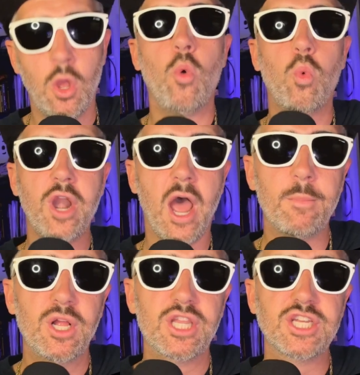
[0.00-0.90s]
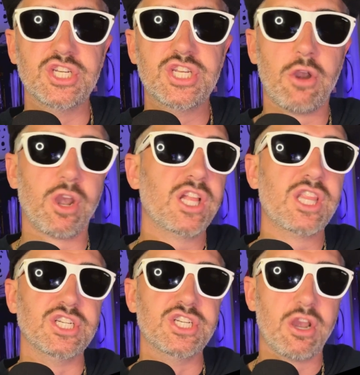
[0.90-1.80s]
What up,
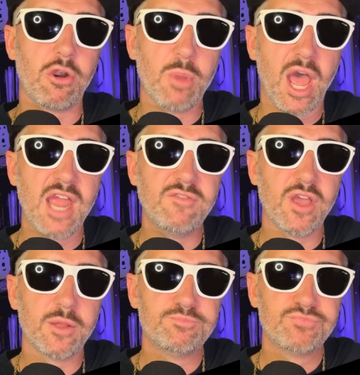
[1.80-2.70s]
legendary behaviour?